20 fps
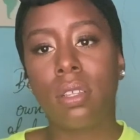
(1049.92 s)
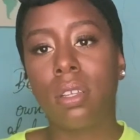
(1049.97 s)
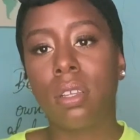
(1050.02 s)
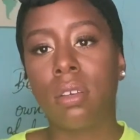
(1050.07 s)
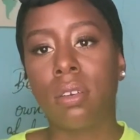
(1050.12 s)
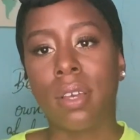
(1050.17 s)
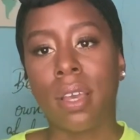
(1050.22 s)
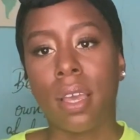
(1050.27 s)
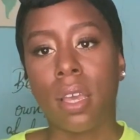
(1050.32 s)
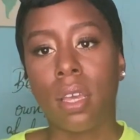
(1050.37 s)

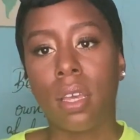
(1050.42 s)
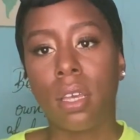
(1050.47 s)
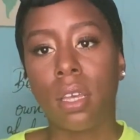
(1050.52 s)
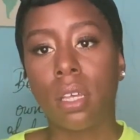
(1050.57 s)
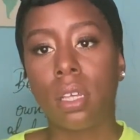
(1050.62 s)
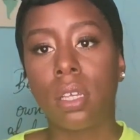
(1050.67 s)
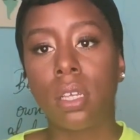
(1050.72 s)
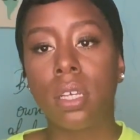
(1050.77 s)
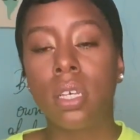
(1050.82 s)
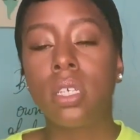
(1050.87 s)
Okay,
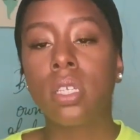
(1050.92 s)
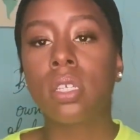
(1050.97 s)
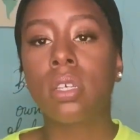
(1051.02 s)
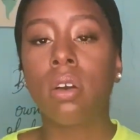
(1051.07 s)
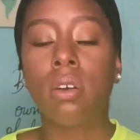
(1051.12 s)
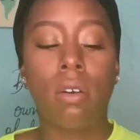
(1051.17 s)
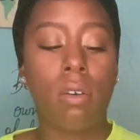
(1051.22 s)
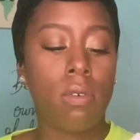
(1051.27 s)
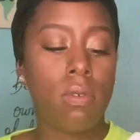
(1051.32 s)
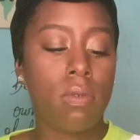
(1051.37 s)

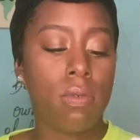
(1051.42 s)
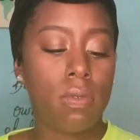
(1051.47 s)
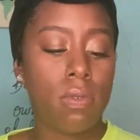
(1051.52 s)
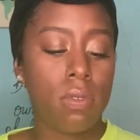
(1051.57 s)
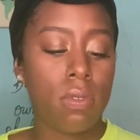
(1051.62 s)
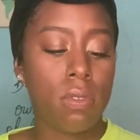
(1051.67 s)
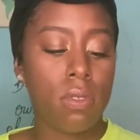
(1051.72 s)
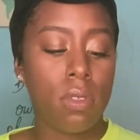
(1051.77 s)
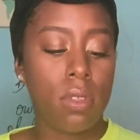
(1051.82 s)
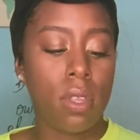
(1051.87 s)
so
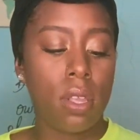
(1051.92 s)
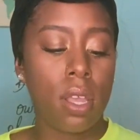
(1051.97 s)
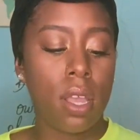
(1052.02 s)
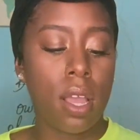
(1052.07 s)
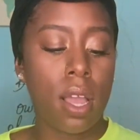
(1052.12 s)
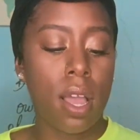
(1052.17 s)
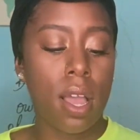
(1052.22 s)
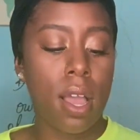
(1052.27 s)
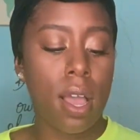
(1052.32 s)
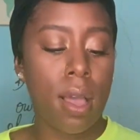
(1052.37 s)

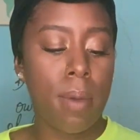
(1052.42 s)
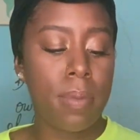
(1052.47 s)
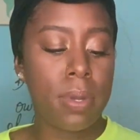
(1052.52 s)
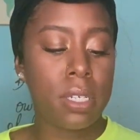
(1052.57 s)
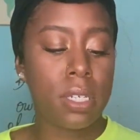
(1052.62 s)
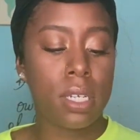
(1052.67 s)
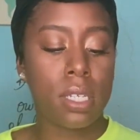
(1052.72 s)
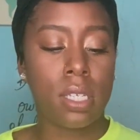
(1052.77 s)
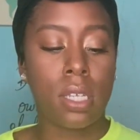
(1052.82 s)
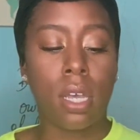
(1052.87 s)
I'm gonna
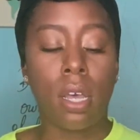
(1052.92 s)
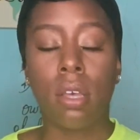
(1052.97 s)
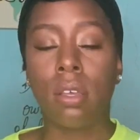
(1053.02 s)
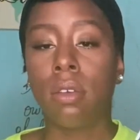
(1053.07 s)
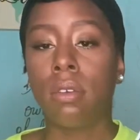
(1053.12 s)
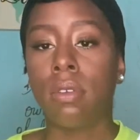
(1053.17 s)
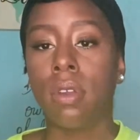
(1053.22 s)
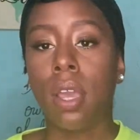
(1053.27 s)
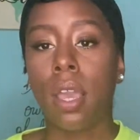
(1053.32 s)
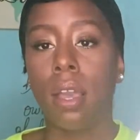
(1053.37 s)
just tell
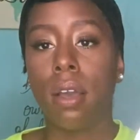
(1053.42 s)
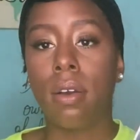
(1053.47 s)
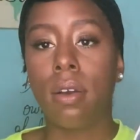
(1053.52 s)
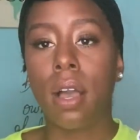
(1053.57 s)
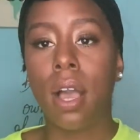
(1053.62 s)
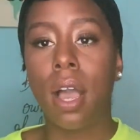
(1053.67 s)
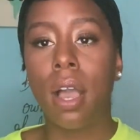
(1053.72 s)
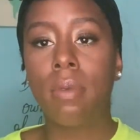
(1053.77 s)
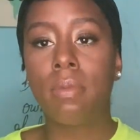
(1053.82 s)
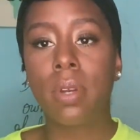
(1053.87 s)
you now,
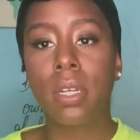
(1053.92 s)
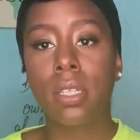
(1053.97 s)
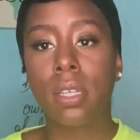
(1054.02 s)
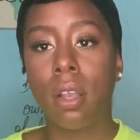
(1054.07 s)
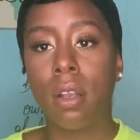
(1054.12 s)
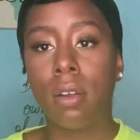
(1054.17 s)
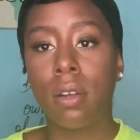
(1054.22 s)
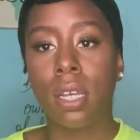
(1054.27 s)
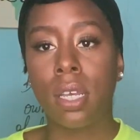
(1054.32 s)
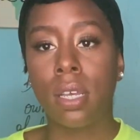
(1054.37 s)
I'm
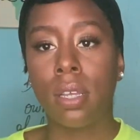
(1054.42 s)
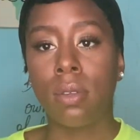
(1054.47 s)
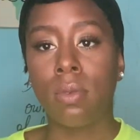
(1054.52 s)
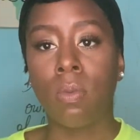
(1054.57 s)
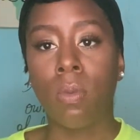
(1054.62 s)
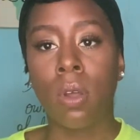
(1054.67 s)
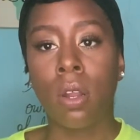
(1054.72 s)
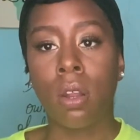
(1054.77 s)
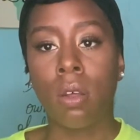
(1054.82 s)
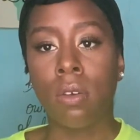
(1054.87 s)

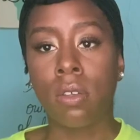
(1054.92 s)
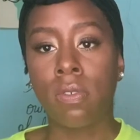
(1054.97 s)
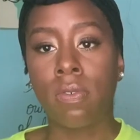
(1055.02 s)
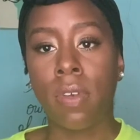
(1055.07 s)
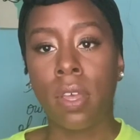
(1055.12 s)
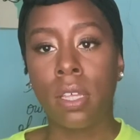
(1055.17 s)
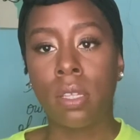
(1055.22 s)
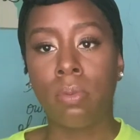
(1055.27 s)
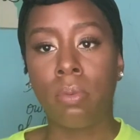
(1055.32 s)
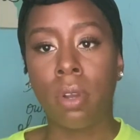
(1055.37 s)
returning one of those
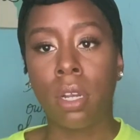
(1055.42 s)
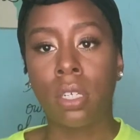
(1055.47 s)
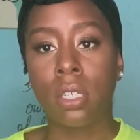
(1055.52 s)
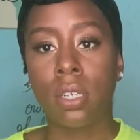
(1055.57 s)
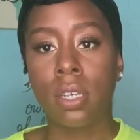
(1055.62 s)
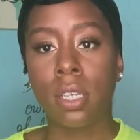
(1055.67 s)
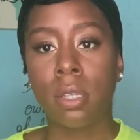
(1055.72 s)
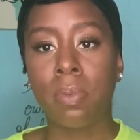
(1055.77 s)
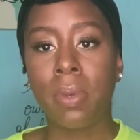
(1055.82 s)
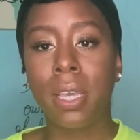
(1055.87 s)
face
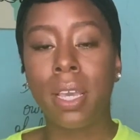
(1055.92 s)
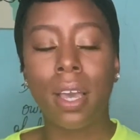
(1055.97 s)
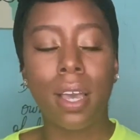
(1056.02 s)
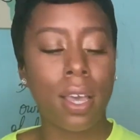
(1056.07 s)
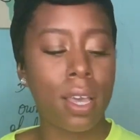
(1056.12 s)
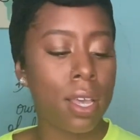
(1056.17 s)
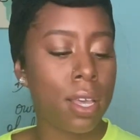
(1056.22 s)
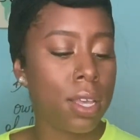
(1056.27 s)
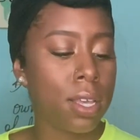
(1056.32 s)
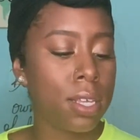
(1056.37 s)
brushes
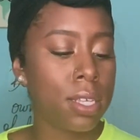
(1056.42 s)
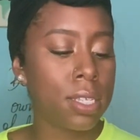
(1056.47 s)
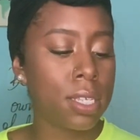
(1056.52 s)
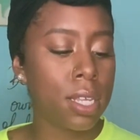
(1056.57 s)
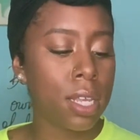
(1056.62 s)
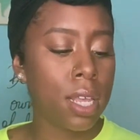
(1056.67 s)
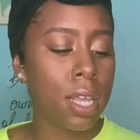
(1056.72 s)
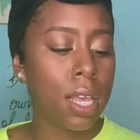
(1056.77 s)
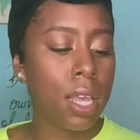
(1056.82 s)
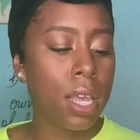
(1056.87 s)
because
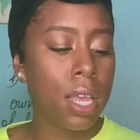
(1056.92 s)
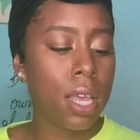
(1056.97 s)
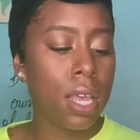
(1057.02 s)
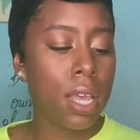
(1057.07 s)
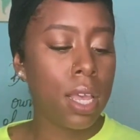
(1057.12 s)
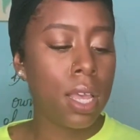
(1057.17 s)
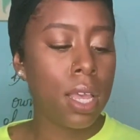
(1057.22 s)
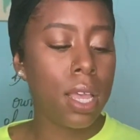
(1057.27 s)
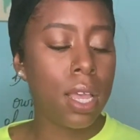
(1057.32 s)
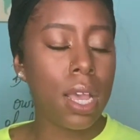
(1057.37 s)

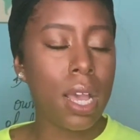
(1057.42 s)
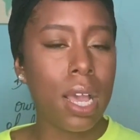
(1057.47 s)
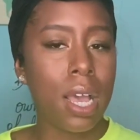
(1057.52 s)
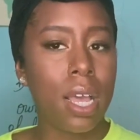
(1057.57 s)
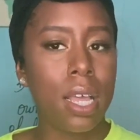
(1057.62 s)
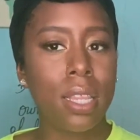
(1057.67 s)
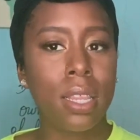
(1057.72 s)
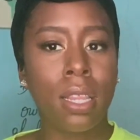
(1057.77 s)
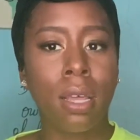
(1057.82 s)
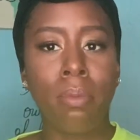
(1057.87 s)

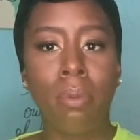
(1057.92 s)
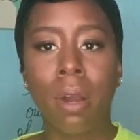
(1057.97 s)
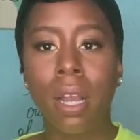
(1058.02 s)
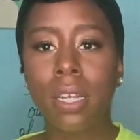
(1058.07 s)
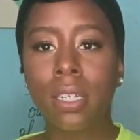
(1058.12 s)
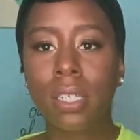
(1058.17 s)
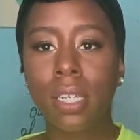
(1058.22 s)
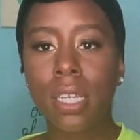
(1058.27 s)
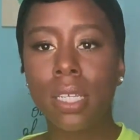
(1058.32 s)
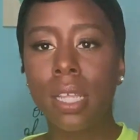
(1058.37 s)
the
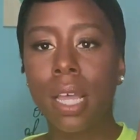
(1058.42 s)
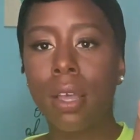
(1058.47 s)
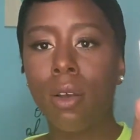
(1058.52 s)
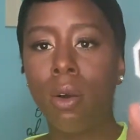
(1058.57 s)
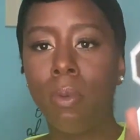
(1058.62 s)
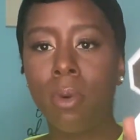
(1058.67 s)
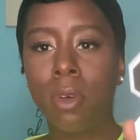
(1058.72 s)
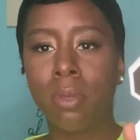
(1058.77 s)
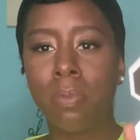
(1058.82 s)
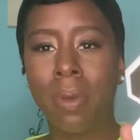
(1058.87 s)
brush is like
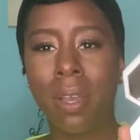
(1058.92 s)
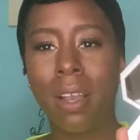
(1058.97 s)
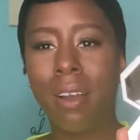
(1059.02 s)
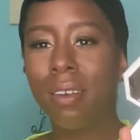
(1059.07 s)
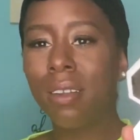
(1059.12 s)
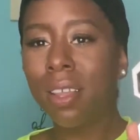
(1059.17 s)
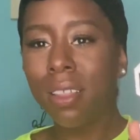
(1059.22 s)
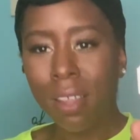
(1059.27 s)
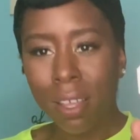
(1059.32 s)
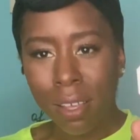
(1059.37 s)
almost bigger
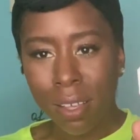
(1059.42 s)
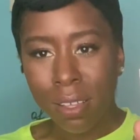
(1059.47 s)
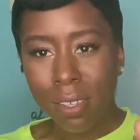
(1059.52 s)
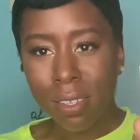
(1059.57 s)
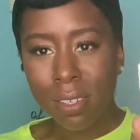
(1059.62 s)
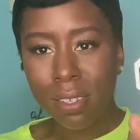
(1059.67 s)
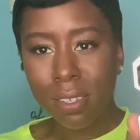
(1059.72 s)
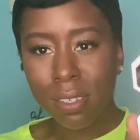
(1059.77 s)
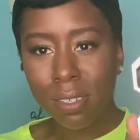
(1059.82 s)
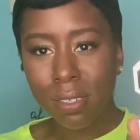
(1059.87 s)
than
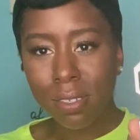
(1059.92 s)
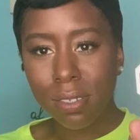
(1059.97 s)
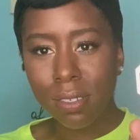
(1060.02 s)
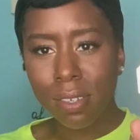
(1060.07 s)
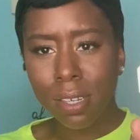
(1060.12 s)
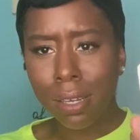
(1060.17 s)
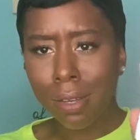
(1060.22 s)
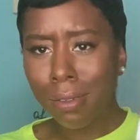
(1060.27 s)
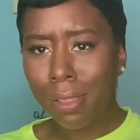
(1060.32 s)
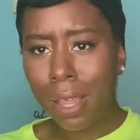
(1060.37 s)
this.
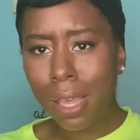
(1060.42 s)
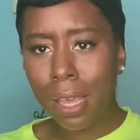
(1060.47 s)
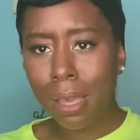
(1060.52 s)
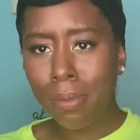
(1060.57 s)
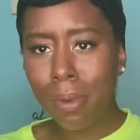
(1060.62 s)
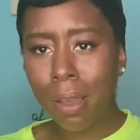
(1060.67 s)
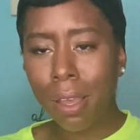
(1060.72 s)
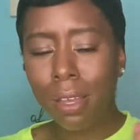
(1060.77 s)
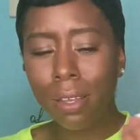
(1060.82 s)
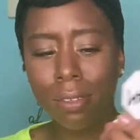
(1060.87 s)
Like,
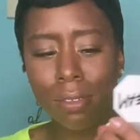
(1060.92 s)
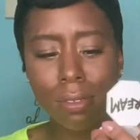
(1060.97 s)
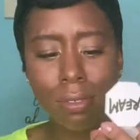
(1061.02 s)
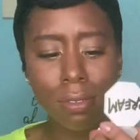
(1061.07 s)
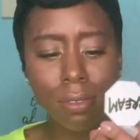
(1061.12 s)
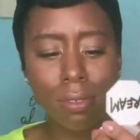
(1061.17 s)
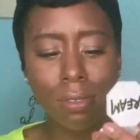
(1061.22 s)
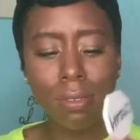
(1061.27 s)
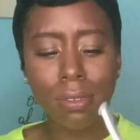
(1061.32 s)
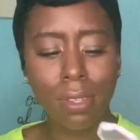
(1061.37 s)
am I
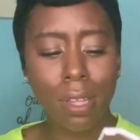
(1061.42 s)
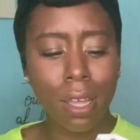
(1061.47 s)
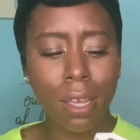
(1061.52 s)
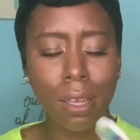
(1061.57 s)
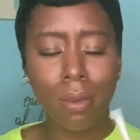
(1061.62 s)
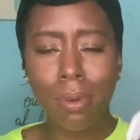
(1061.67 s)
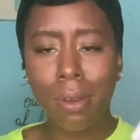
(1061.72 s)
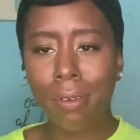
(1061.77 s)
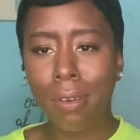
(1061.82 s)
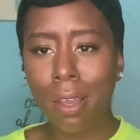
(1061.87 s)

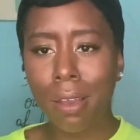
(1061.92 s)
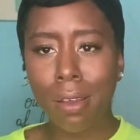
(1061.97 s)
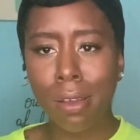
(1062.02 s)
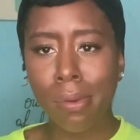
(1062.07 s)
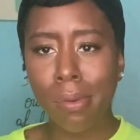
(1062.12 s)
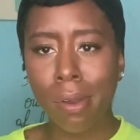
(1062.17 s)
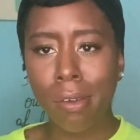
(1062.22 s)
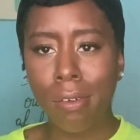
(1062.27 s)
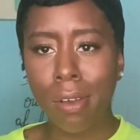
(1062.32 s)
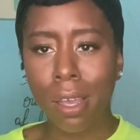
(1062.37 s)

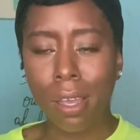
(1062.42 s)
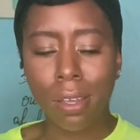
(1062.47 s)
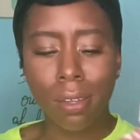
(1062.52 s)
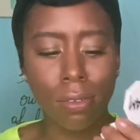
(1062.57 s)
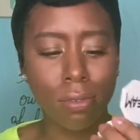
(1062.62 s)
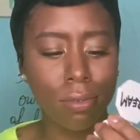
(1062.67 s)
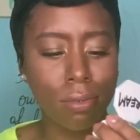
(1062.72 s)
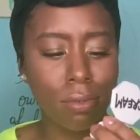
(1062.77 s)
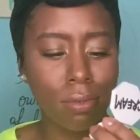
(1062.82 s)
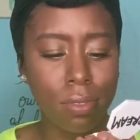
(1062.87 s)
wrong? All right.
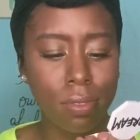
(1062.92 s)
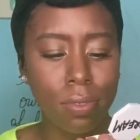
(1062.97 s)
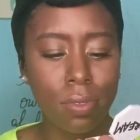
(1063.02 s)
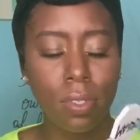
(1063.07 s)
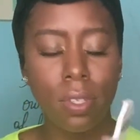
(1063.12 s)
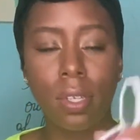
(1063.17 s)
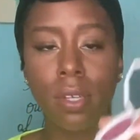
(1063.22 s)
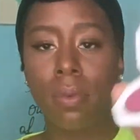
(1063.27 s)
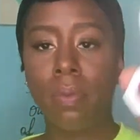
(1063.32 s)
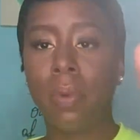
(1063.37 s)

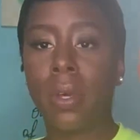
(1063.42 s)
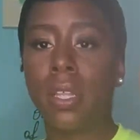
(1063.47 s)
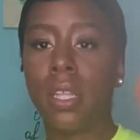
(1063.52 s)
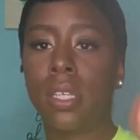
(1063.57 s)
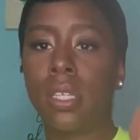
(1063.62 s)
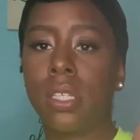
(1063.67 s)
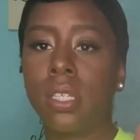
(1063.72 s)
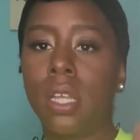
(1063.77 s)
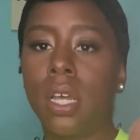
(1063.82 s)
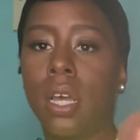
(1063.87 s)
But
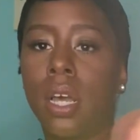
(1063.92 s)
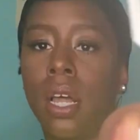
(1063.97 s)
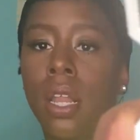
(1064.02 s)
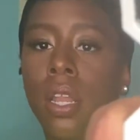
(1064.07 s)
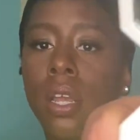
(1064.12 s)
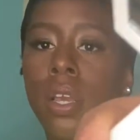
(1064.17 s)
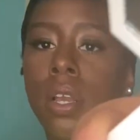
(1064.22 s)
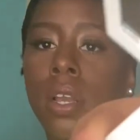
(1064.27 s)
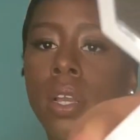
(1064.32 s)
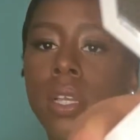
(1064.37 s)
this is the
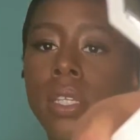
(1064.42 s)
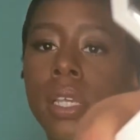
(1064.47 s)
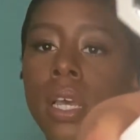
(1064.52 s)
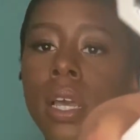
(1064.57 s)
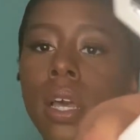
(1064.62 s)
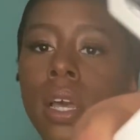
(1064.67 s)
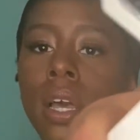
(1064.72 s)
color. It's like